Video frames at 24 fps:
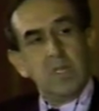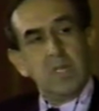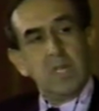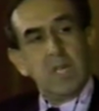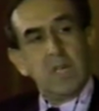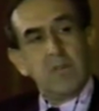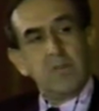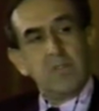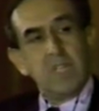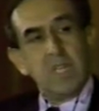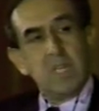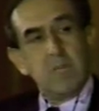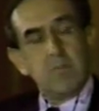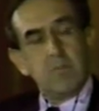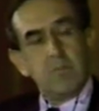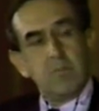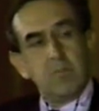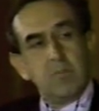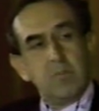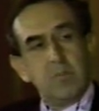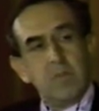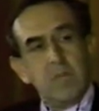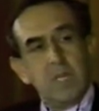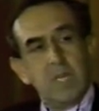have
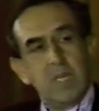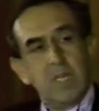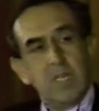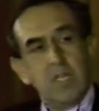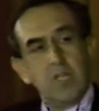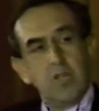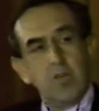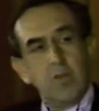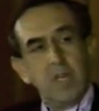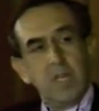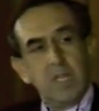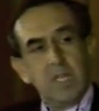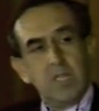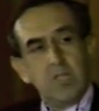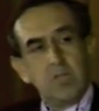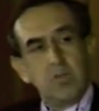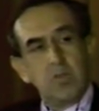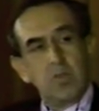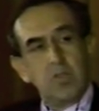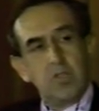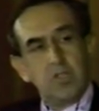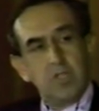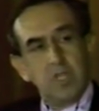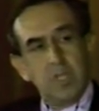some new ideas
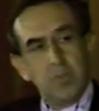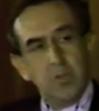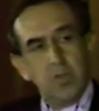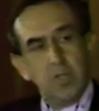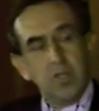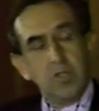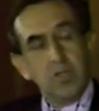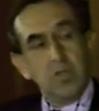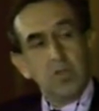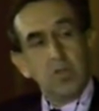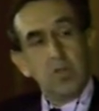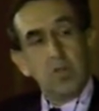to contribute,